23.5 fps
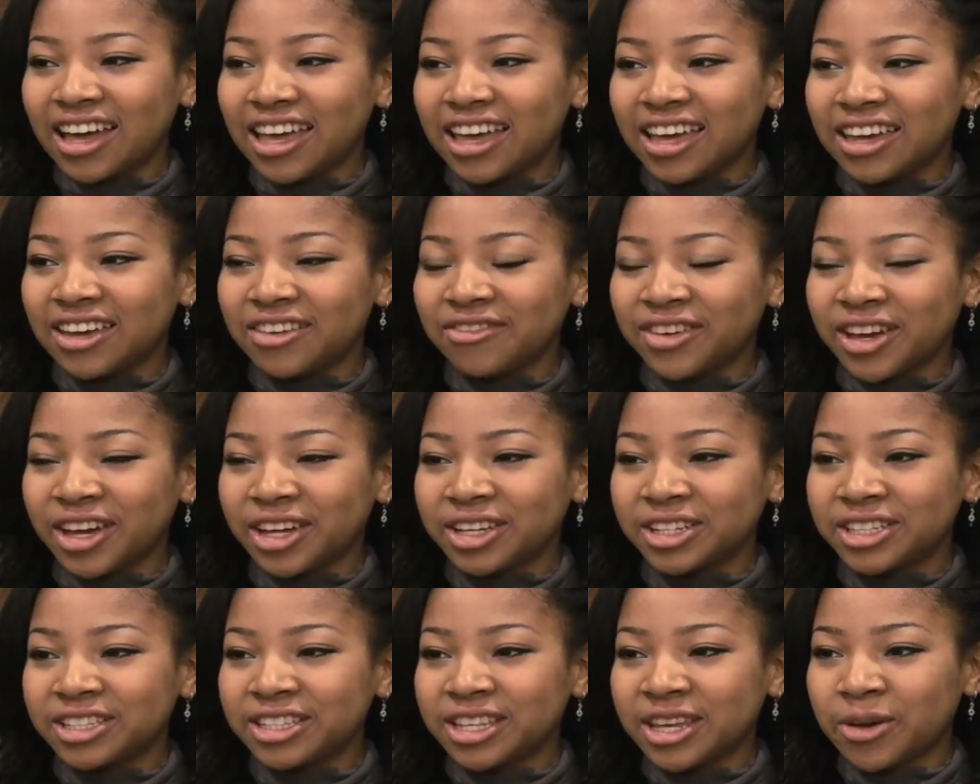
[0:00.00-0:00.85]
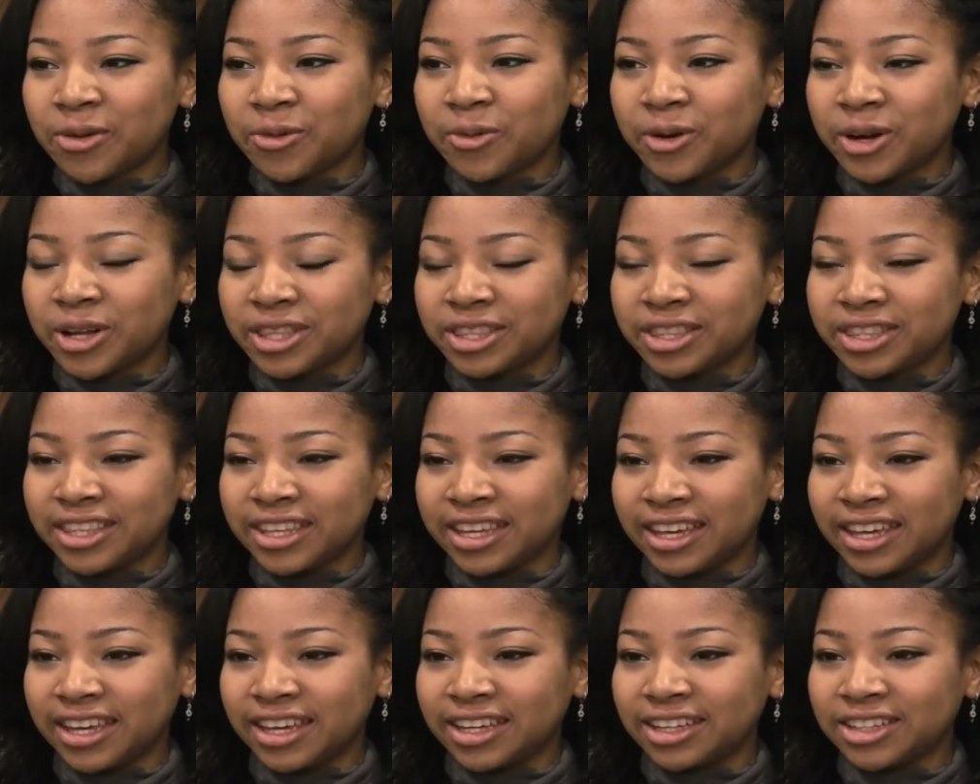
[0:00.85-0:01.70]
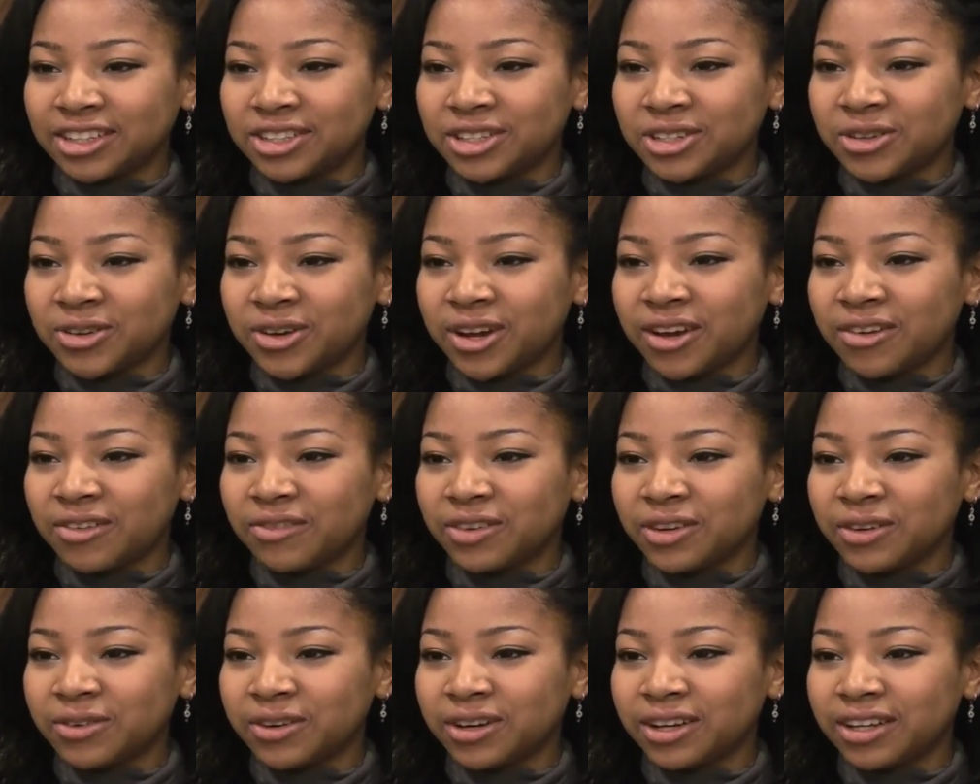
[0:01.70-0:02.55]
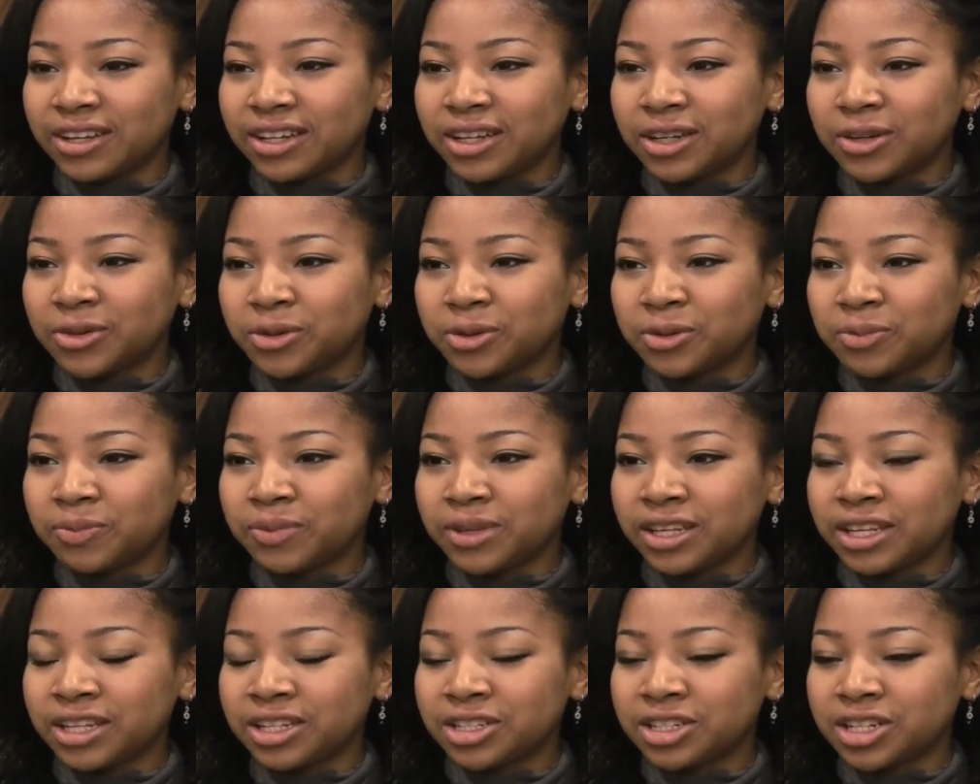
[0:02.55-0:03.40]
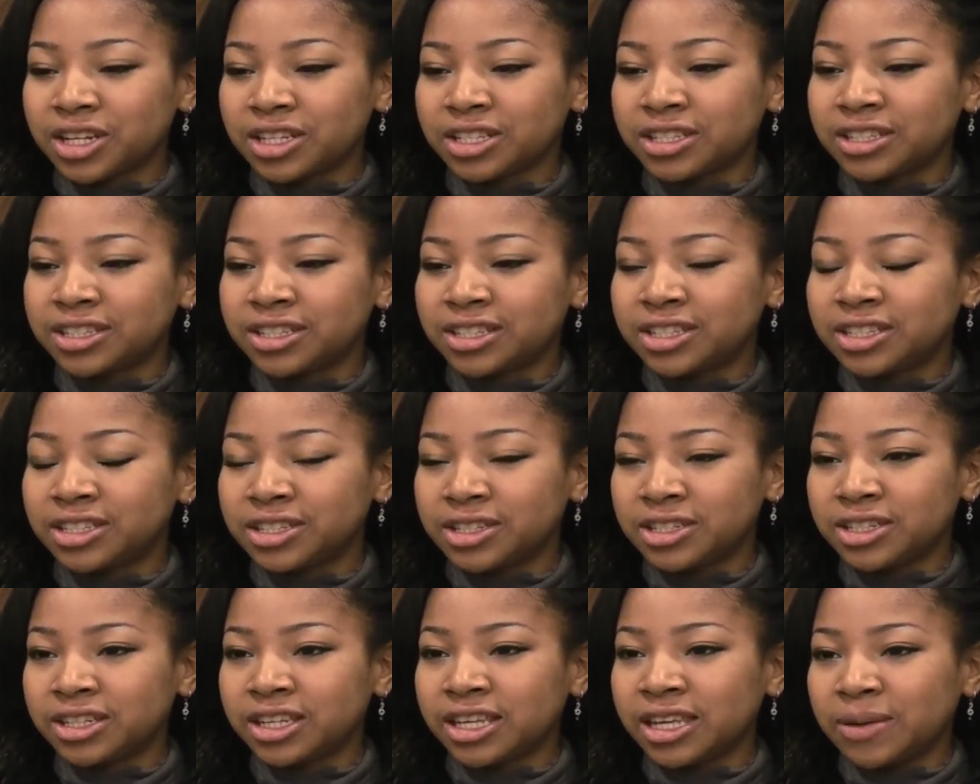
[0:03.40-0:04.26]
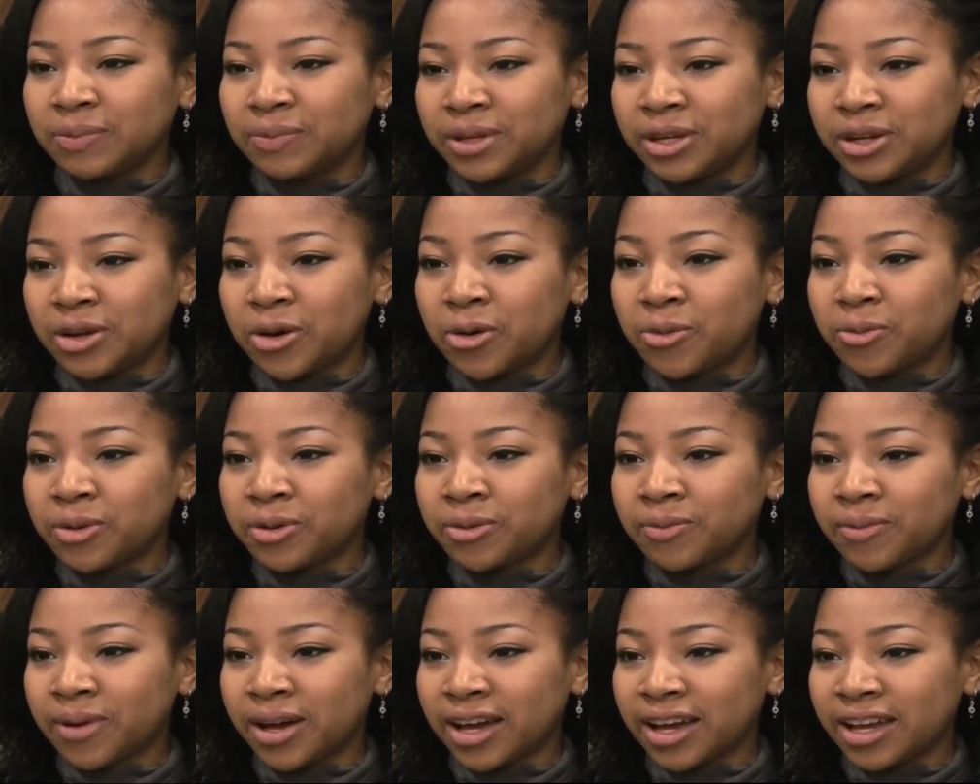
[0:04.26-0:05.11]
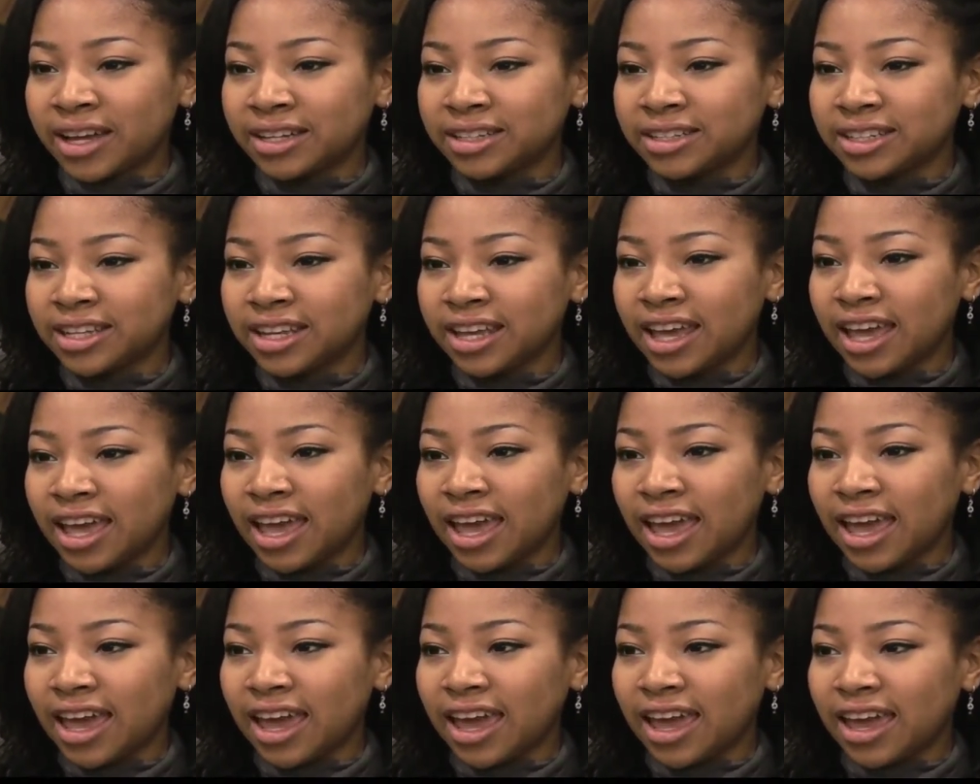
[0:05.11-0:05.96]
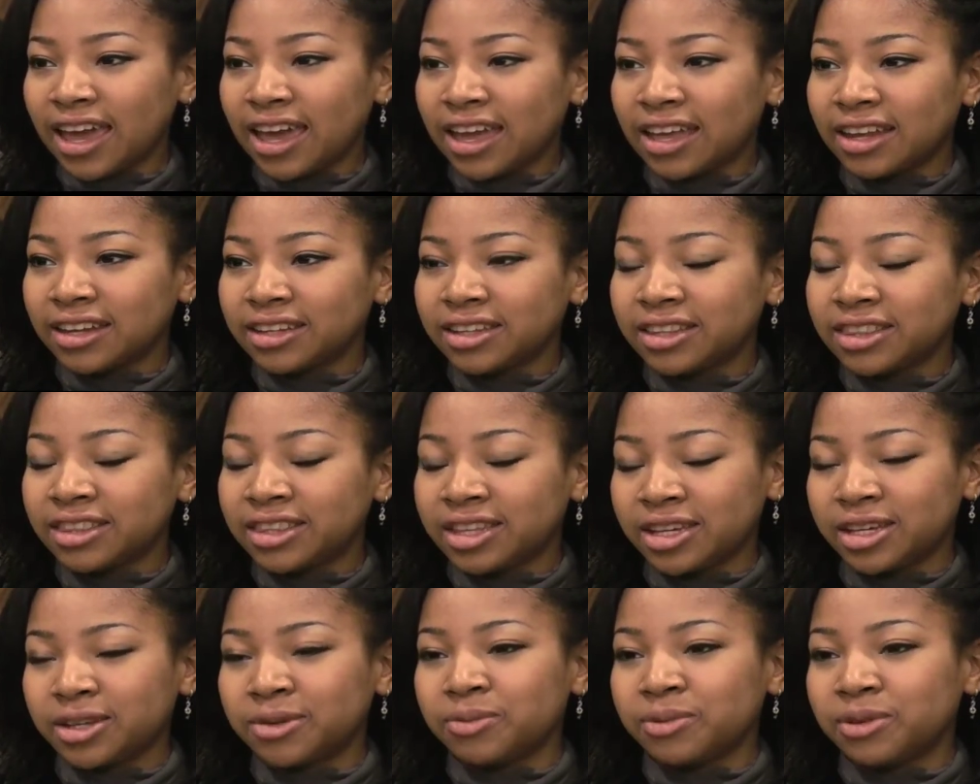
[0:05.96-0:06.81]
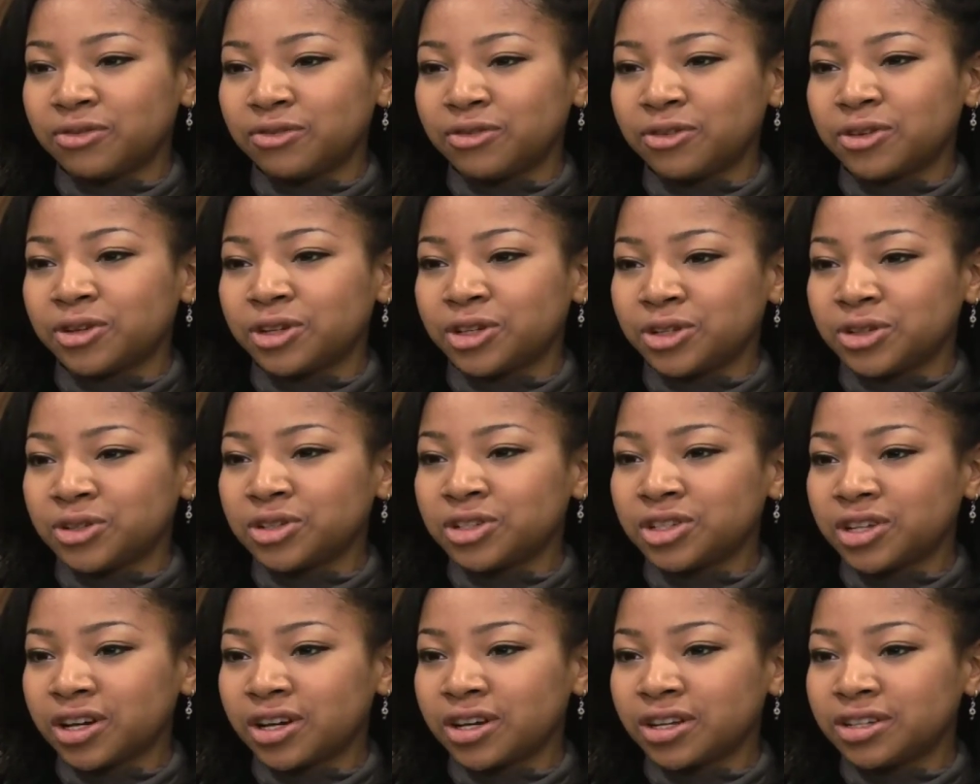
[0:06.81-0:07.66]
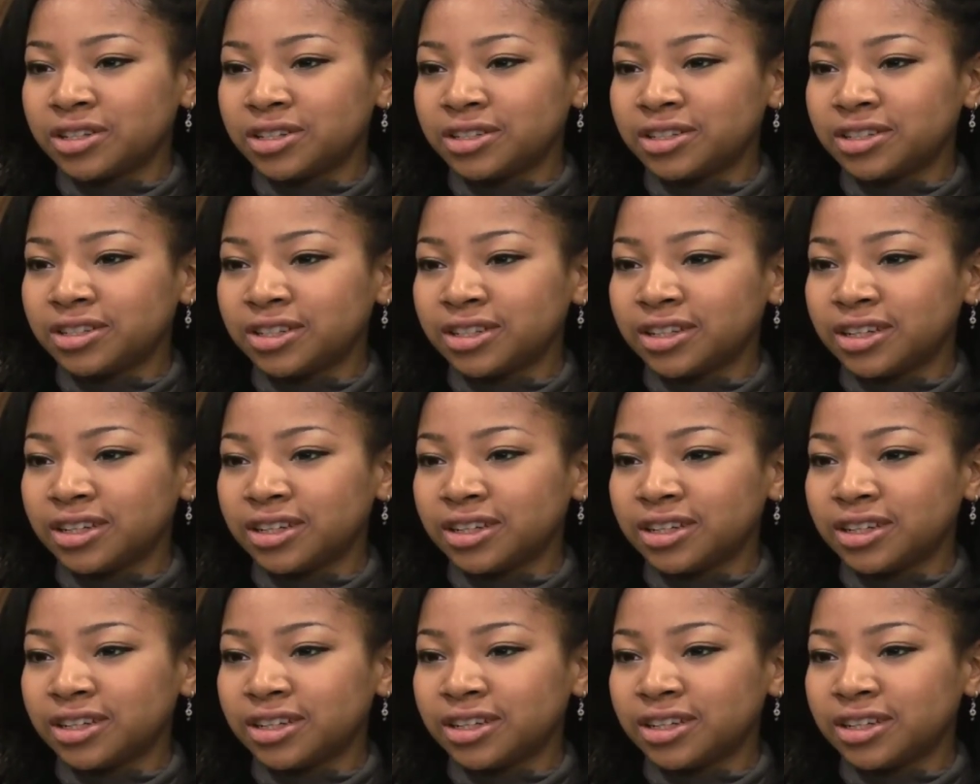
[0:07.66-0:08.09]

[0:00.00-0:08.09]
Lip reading: If I could say one thing to everyone, it would be just to keep an open mind and think before you judge.